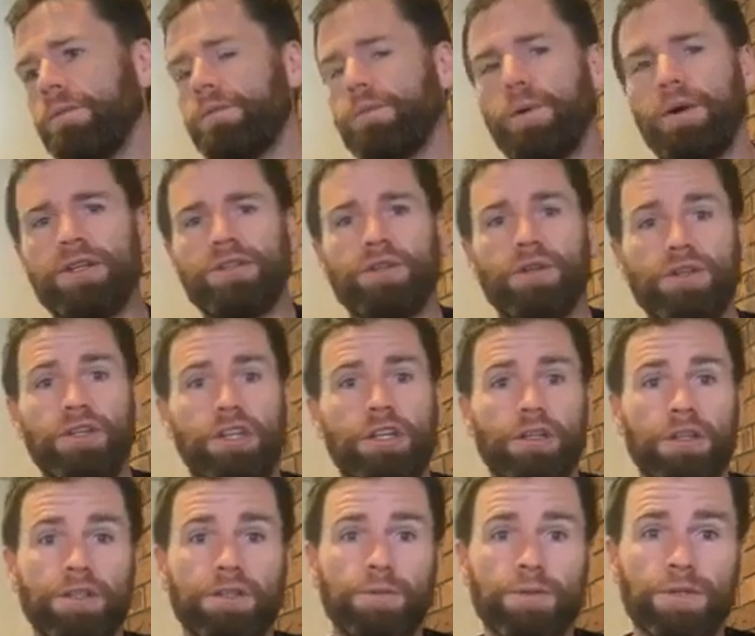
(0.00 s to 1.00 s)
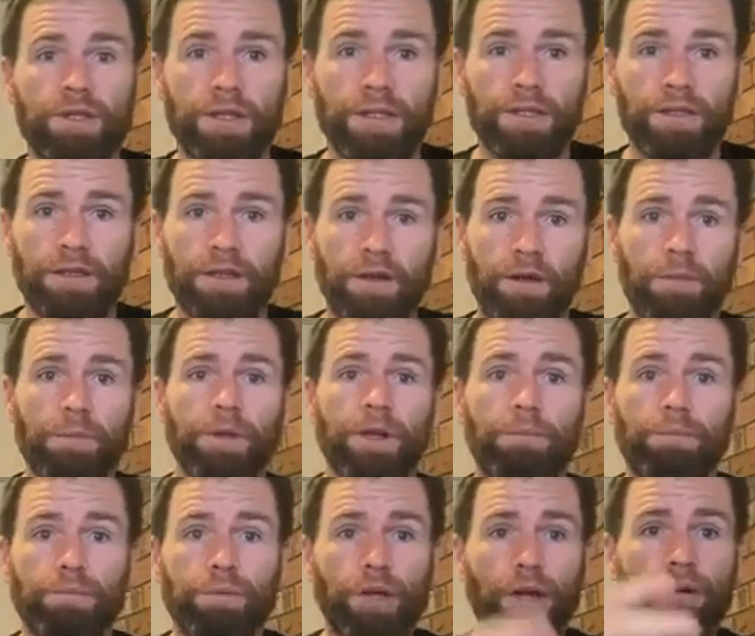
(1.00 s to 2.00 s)
by Josh Hillis,
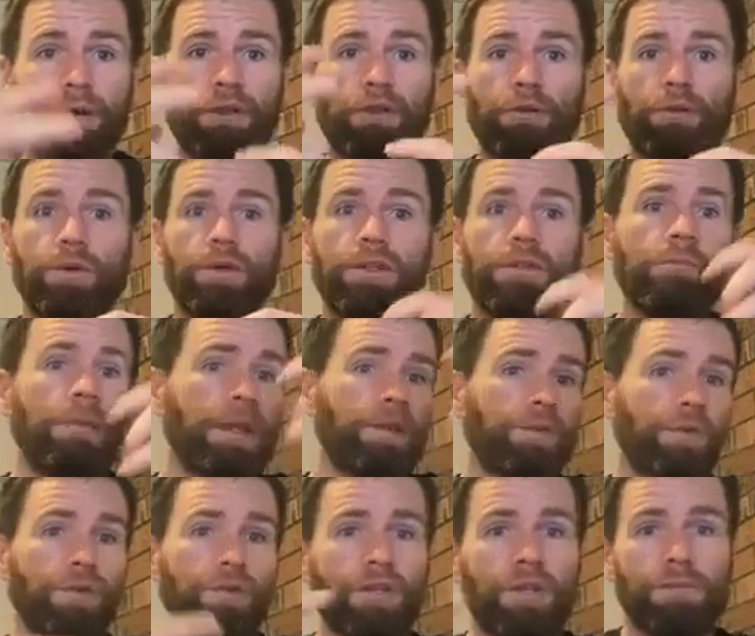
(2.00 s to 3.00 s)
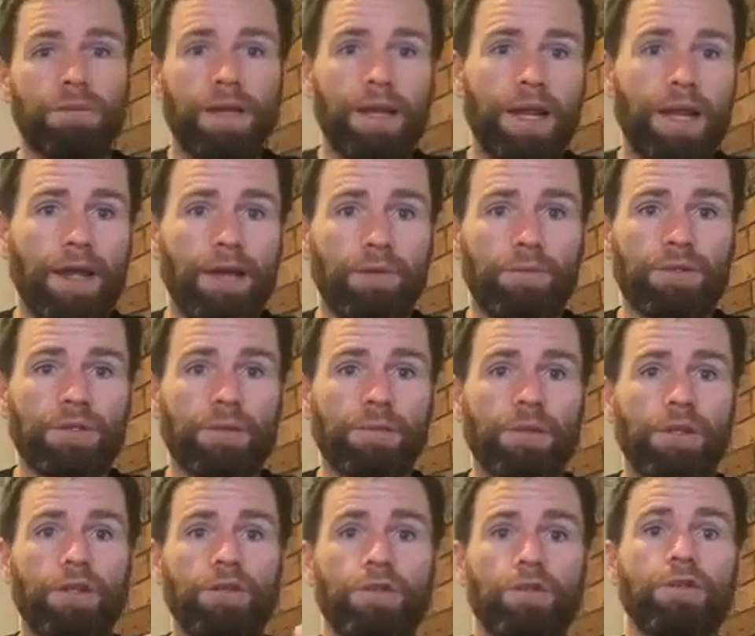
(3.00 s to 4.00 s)
I'm going through his mentorship now, which I'm
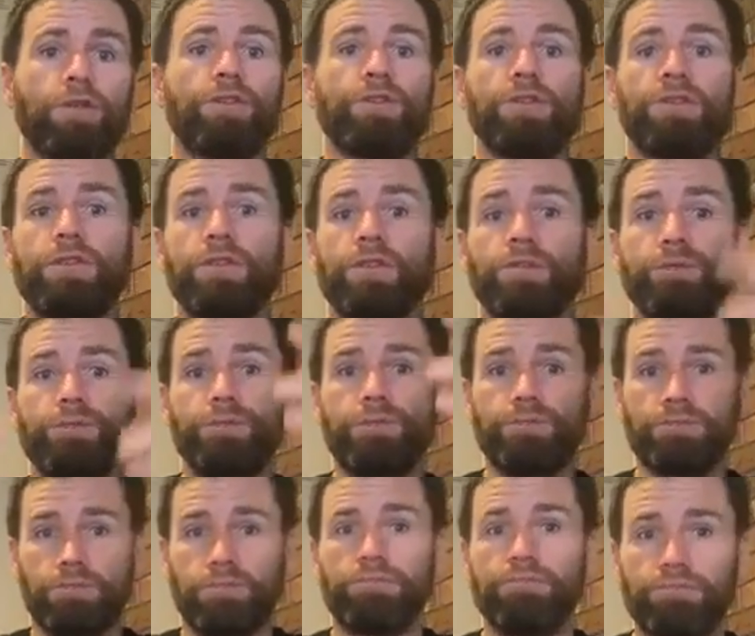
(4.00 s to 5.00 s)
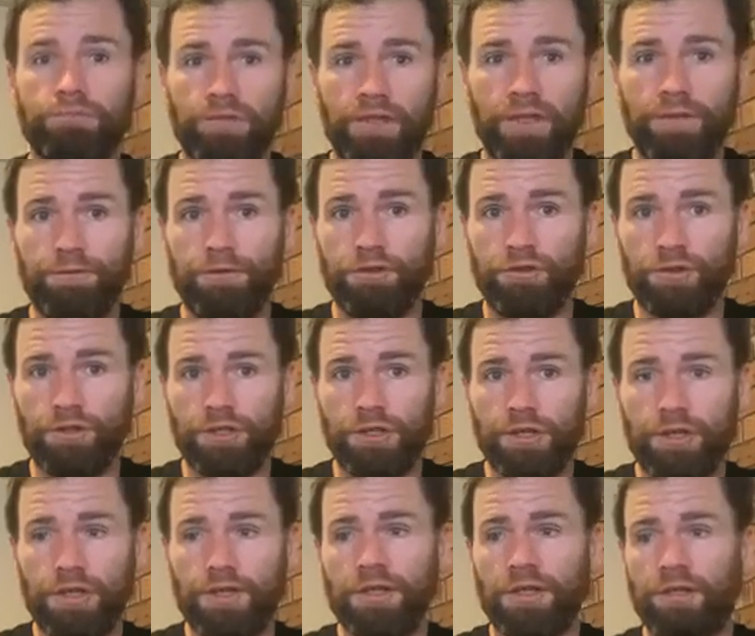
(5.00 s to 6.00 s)
going to use to give nutrition
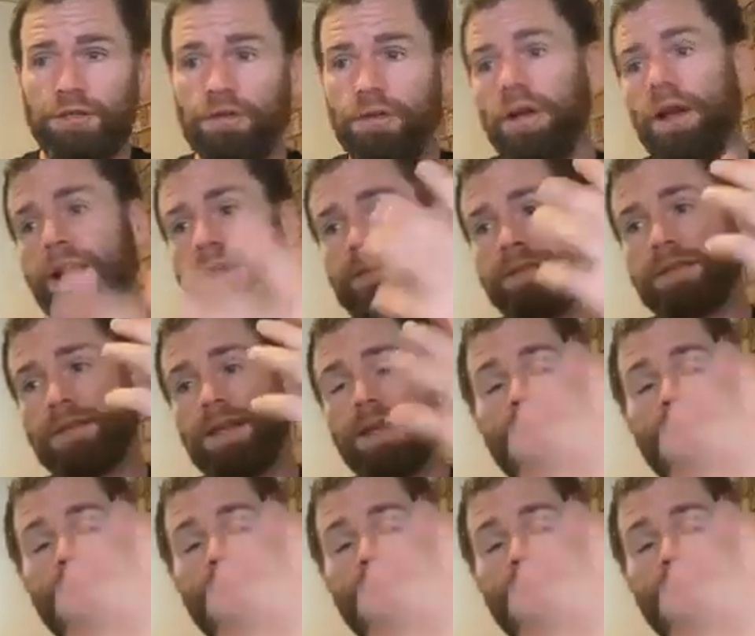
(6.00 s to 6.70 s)
coaching to you guys,